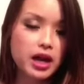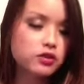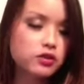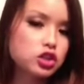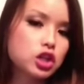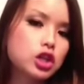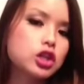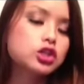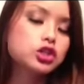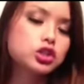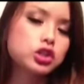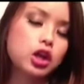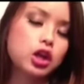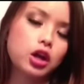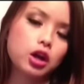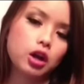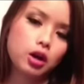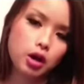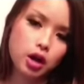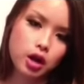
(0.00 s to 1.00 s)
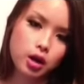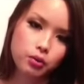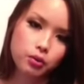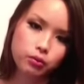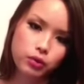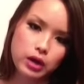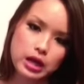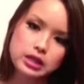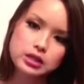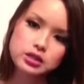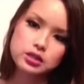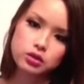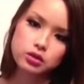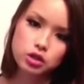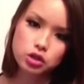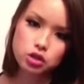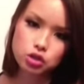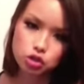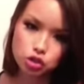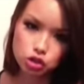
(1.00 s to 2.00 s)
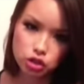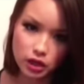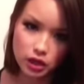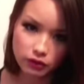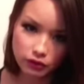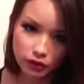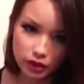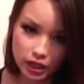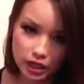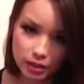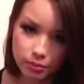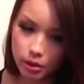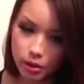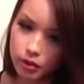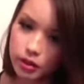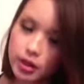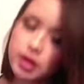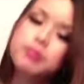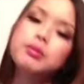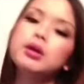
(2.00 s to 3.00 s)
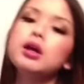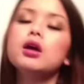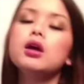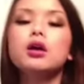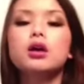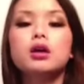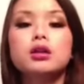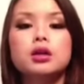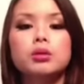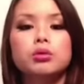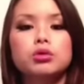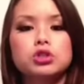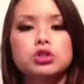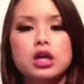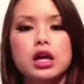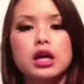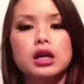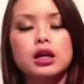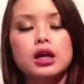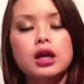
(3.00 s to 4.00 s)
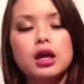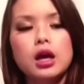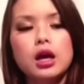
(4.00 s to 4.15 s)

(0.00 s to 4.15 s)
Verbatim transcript: have changed their um, rates, so you should definitely email them and double check.